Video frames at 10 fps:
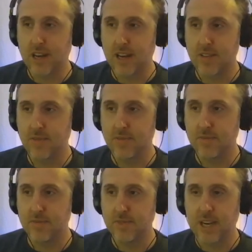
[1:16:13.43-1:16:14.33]
And
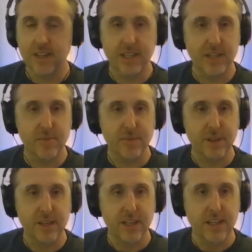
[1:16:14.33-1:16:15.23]
yeah, keep
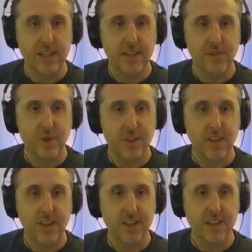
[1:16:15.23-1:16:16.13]
one
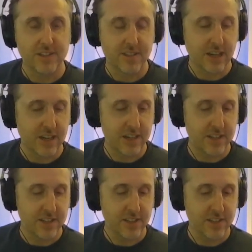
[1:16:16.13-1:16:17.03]
thing that
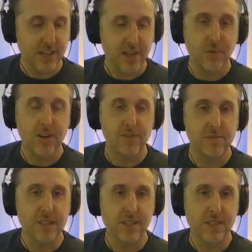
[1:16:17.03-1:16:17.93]
you can take away
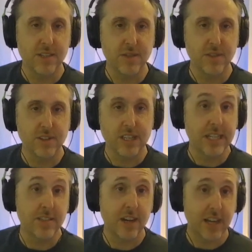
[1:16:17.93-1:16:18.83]
from this is that we're in
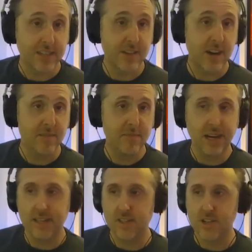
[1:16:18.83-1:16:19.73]
an exciting time
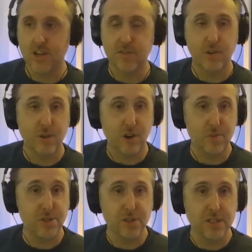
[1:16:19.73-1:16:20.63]
and there's a lot of
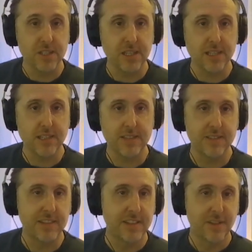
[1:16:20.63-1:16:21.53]
opportunity, and
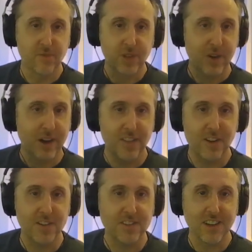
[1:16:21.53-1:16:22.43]
go out
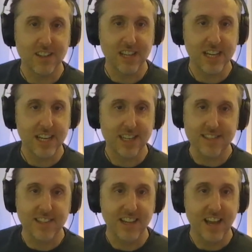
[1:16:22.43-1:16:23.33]
there and get
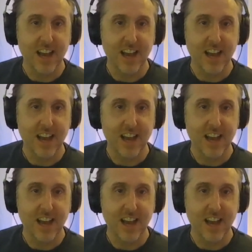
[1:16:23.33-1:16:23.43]
it.